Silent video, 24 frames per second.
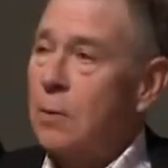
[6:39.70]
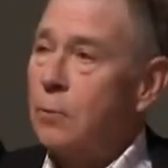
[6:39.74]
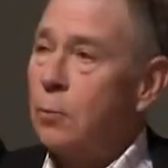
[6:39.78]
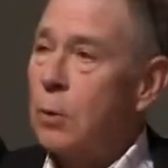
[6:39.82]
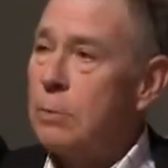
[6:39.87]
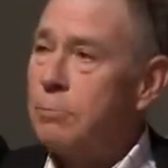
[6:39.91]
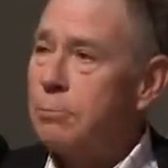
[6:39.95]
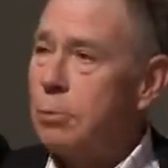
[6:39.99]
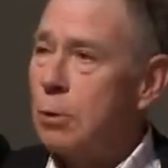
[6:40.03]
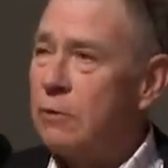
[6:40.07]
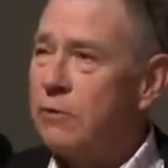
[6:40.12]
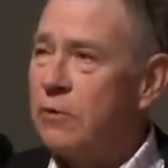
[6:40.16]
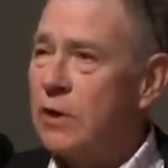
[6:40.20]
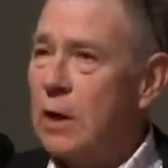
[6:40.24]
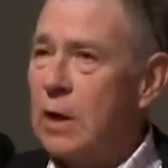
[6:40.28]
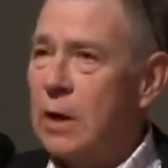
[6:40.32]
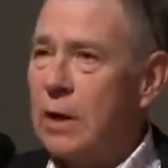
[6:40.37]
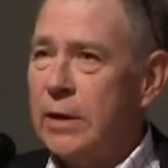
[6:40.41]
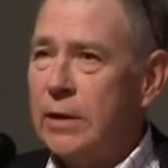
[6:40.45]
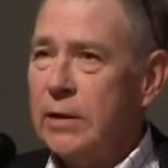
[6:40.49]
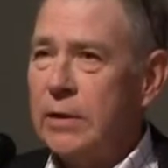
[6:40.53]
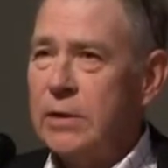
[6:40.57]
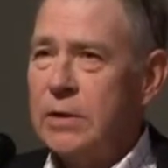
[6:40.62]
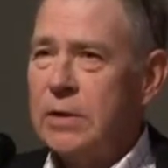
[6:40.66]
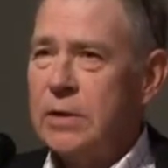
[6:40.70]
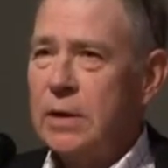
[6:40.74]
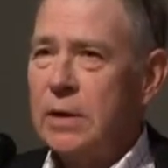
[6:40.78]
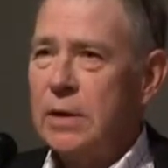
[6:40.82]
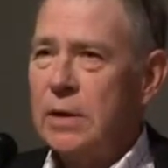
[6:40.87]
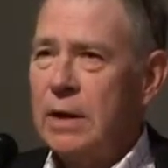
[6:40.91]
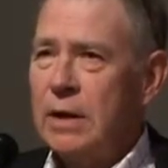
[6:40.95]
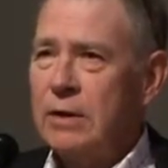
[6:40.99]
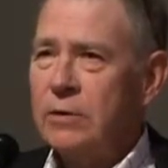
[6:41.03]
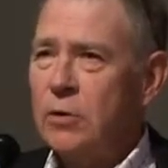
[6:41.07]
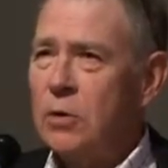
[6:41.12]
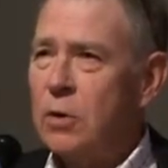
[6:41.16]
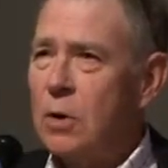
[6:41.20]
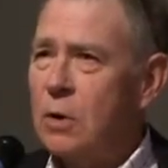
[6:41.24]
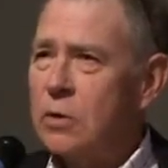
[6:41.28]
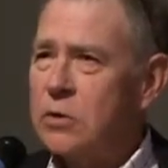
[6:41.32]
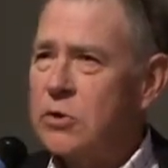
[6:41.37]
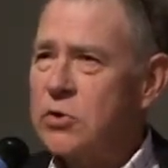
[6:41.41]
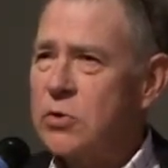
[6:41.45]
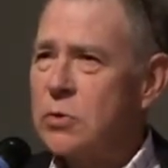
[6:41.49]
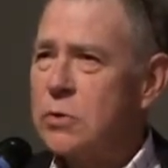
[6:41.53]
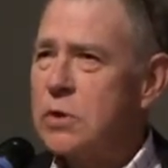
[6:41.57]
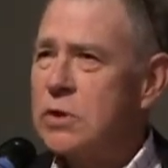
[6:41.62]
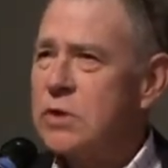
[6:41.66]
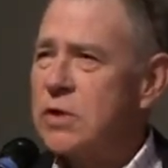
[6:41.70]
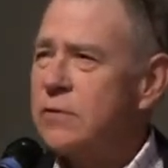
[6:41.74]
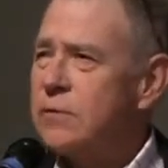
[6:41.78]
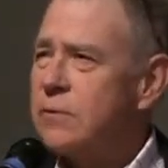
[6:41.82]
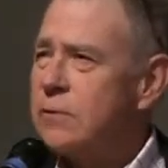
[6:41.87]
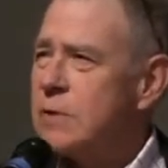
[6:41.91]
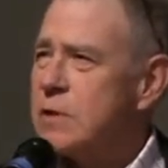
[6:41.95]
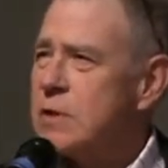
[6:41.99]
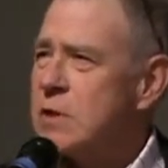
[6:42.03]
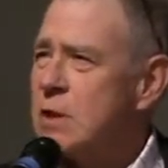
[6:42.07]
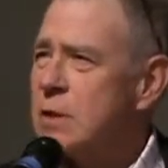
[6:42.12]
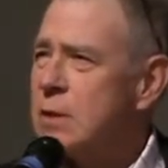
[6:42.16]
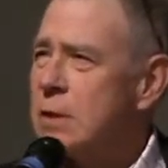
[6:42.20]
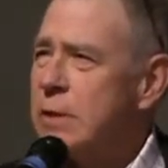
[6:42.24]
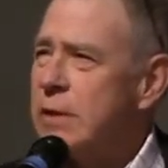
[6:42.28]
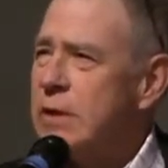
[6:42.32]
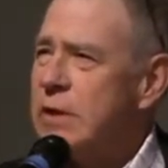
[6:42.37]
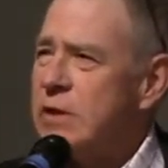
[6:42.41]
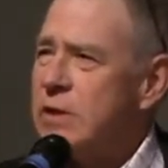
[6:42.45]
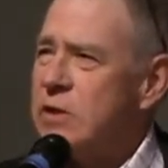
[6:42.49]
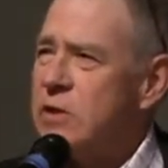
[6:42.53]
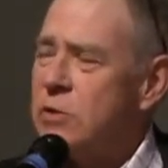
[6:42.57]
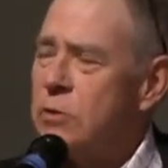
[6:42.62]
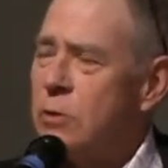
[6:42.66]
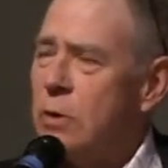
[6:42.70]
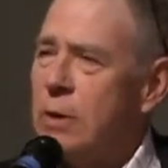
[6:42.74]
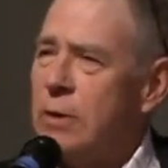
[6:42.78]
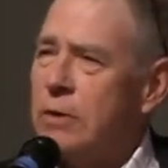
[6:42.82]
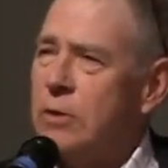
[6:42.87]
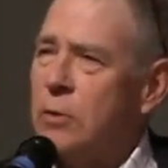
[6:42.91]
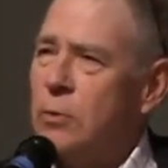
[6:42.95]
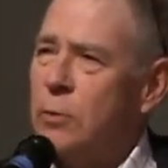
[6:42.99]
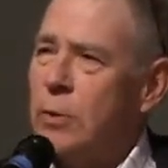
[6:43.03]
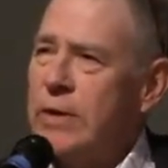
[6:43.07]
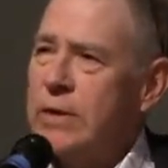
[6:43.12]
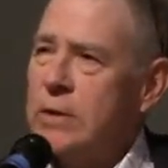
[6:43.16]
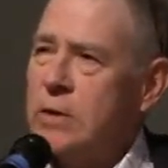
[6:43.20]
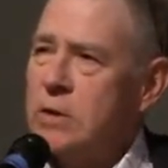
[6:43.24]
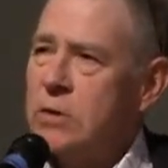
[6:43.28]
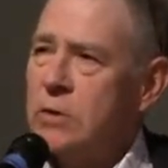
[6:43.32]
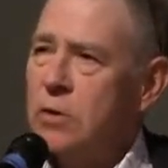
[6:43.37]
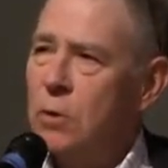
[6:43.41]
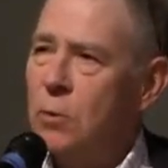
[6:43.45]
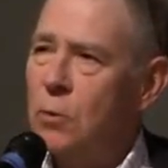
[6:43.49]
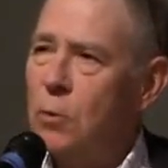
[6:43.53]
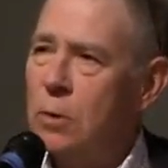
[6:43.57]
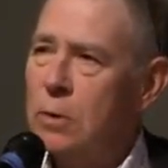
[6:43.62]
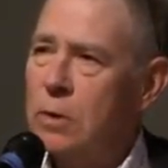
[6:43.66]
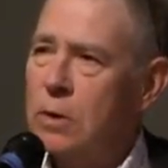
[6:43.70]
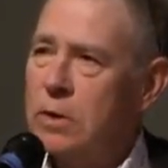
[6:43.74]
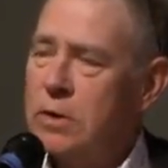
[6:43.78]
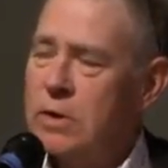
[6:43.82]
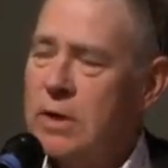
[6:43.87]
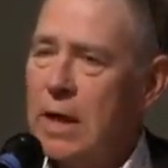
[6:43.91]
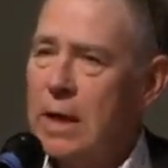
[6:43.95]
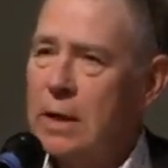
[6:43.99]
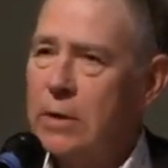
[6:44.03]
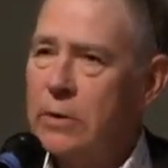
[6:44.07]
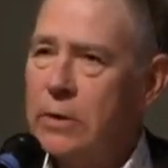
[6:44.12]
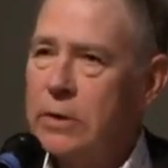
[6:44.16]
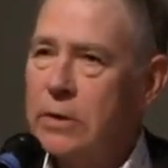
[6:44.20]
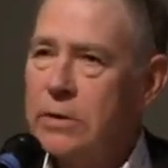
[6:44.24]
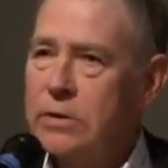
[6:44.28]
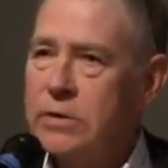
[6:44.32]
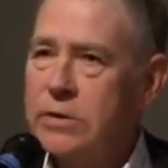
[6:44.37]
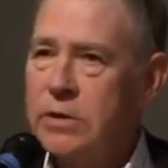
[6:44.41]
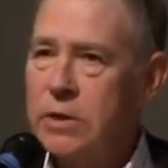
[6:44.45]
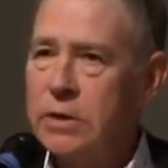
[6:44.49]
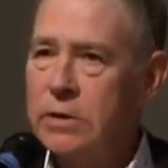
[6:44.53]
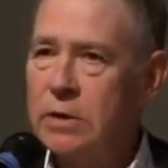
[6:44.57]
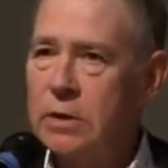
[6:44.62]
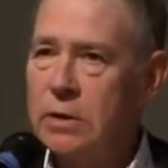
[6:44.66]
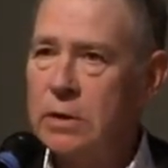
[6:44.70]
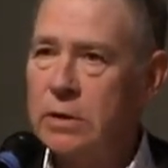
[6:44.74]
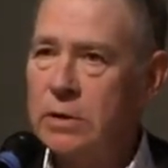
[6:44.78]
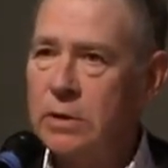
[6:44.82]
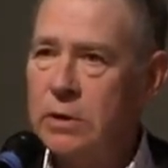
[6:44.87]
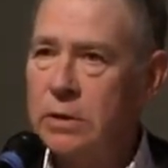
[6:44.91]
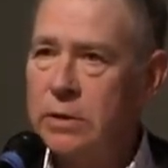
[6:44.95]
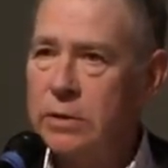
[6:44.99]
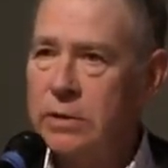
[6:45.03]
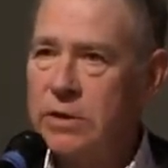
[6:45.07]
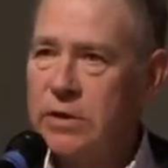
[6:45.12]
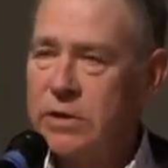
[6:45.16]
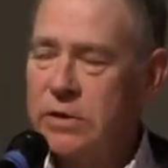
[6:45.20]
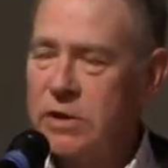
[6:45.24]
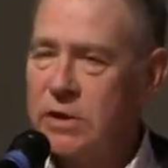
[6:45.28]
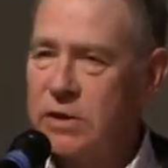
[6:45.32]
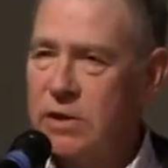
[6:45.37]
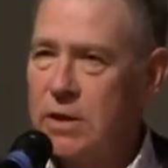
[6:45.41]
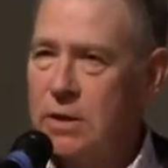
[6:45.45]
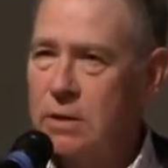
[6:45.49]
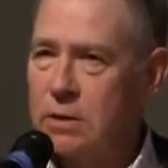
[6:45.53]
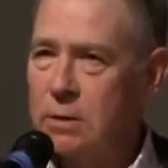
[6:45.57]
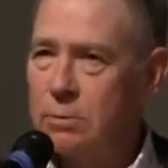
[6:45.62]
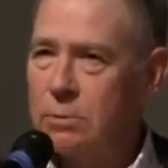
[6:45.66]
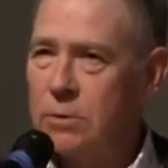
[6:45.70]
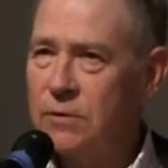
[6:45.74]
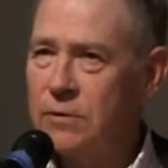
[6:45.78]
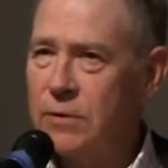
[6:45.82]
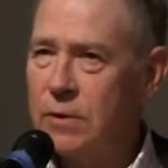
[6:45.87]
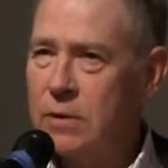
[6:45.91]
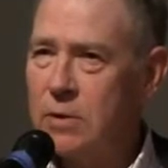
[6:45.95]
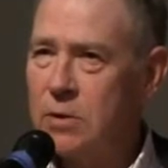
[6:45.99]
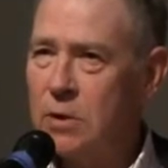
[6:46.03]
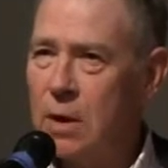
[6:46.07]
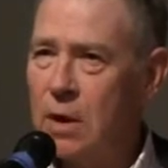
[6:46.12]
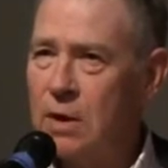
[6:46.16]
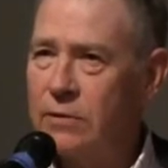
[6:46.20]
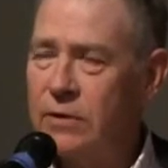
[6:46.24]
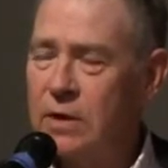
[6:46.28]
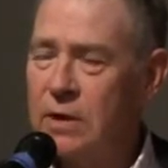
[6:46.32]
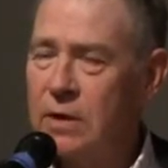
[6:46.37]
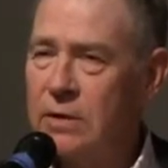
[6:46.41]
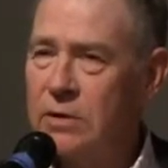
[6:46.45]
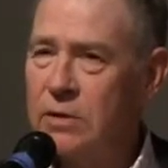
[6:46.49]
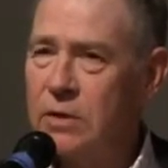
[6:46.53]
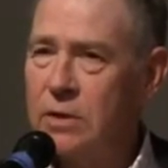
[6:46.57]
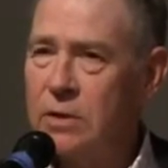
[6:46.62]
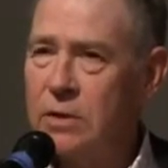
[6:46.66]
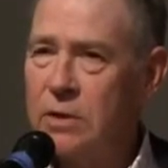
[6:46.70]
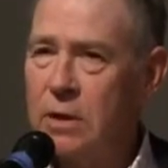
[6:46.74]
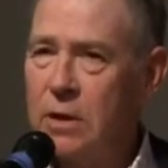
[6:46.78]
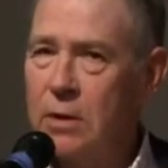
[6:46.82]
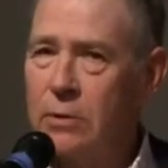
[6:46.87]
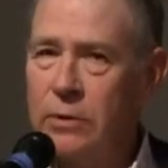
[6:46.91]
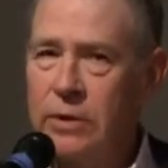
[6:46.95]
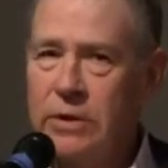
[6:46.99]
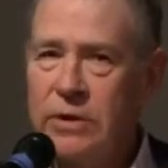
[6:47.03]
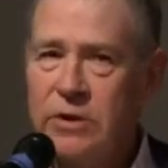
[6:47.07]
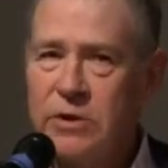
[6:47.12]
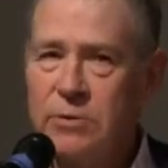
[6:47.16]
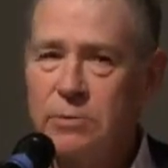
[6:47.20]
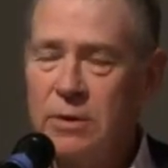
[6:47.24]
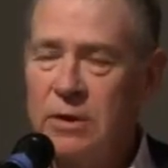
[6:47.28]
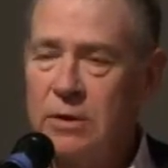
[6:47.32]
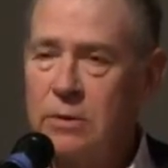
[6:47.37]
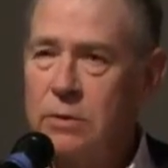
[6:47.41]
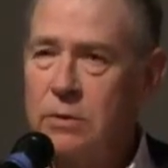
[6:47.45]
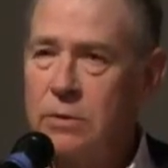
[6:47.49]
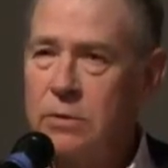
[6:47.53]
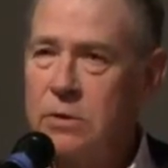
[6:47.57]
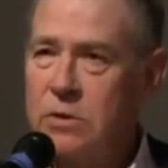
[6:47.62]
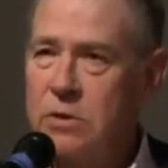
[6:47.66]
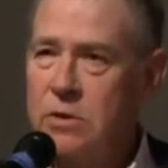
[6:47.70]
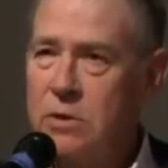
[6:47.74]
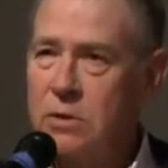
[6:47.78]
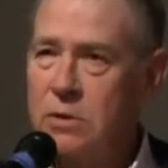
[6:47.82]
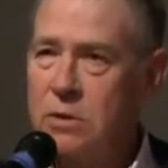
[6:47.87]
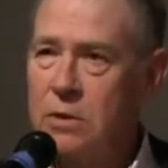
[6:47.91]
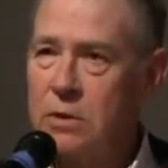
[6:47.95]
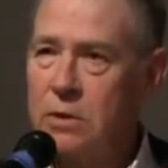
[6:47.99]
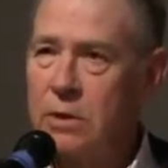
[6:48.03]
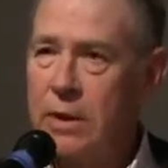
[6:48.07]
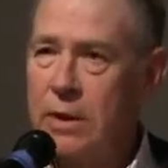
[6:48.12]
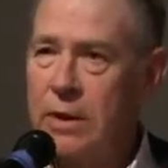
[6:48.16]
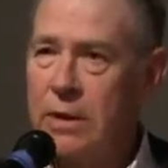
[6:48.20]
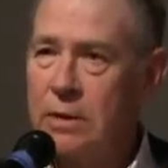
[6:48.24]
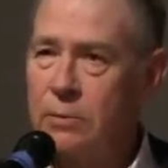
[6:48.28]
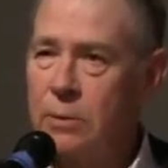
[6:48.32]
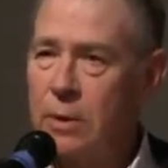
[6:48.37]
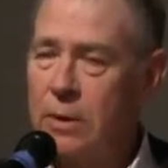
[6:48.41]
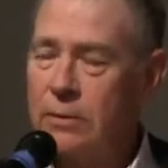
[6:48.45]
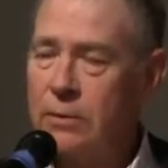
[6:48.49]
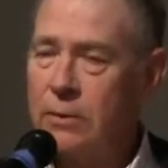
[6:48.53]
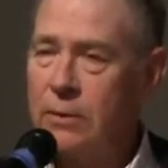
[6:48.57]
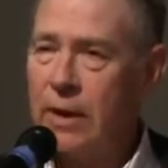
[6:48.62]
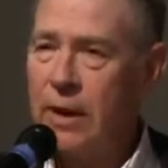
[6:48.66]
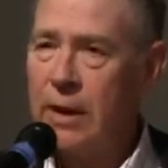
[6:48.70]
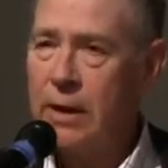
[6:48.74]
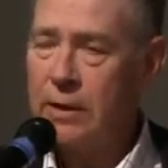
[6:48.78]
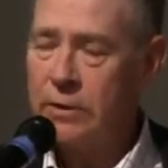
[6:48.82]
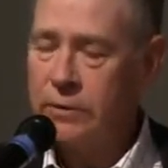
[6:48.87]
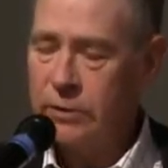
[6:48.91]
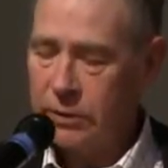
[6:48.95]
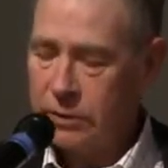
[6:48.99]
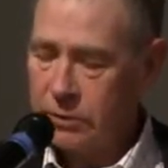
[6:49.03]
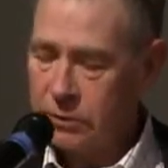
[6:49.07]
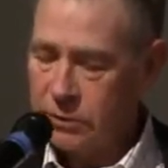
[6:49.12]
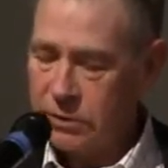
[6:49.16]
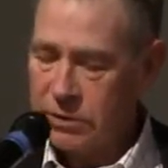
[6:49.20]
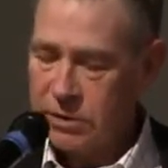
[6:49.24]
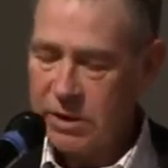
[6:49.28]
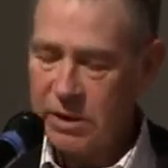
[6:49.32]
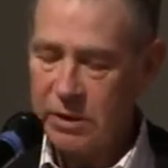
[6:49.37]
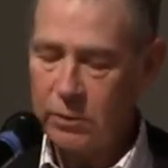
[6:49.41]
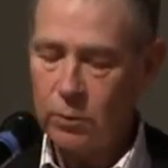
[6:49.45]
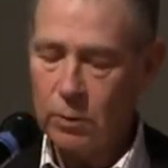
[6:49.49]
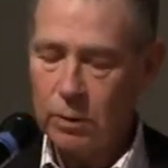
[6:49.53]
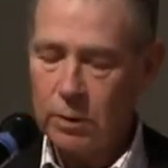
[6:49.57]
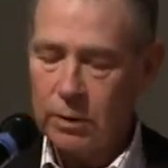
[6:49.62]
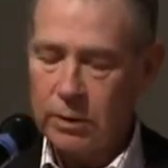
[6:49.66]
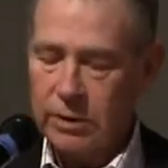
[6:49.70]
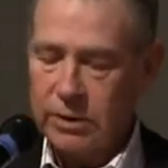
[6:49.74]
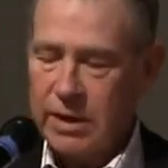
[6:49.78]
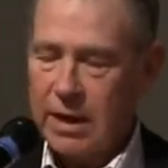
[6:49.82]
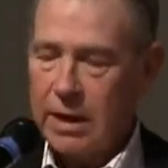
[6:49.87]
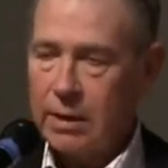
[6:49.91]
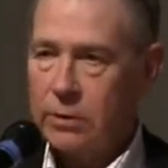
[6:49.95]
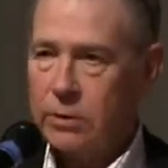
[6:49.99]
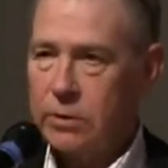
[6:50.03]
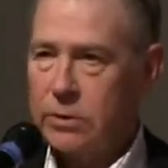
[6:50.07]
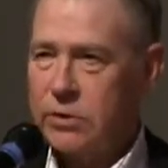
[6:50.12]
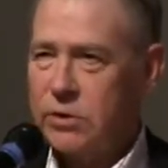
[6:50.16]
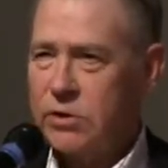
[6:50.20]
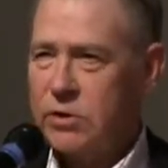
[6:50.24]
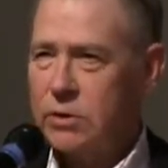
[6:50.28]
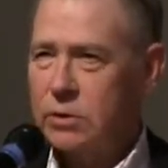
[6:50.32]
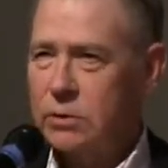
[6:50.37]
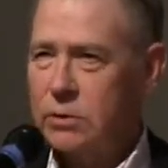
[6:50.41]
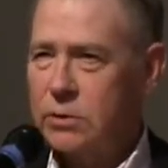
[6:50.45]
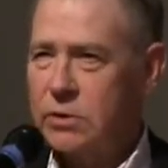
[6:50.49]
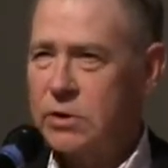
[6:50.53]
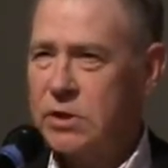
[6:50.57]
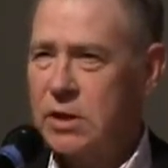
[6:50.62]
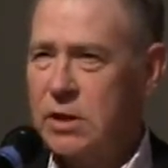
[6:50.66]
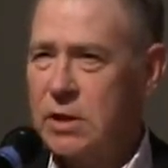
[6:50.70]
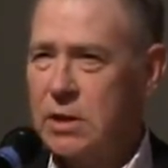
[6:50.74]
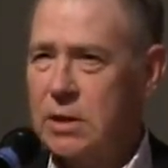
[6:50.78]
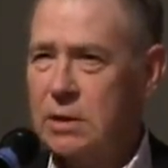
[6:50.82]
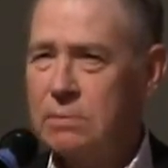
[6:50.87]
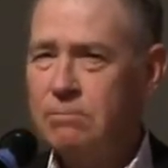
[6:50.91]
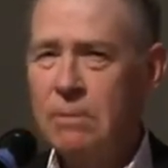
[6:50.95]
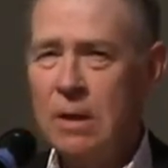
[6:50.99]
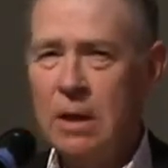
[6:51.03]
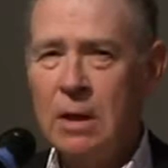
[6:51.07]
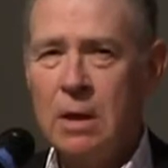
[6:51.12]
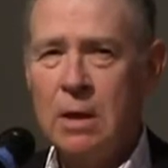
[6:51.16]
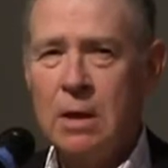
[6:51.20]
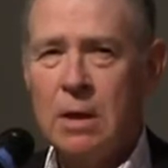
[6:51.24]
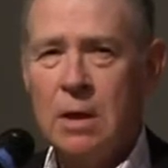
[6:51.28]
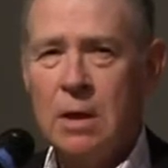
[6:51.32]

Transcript: we provide, and there are all sorts of facilities throughout the region. There are water towers, and you can just see them if you drive out to Owings Mills or in Arundel County. You'll see water towers. You'll see